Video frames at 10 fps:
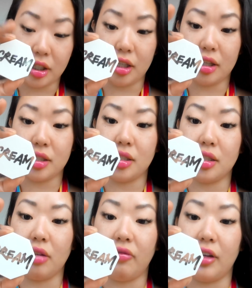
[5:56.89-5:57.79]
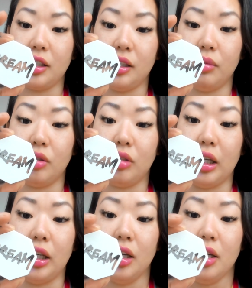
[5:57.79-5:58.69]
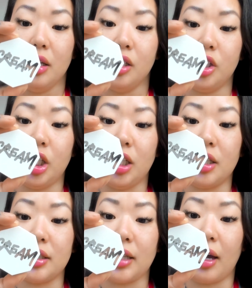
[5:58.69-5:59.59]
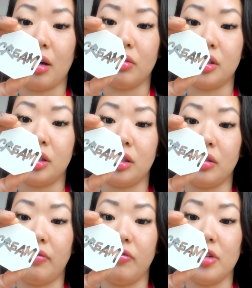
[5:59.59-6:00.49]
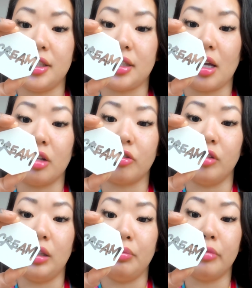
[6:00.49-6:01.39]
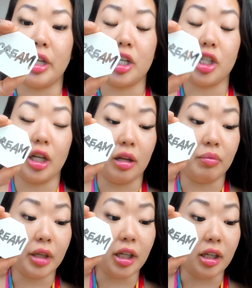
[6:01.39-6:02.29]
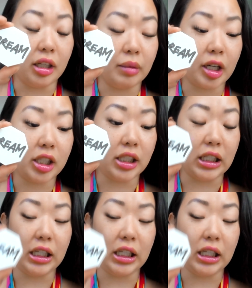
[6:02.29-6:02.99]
This is the Fenty Beauty Cheeks Out Freestyle Cream Blush in Bikini Martini.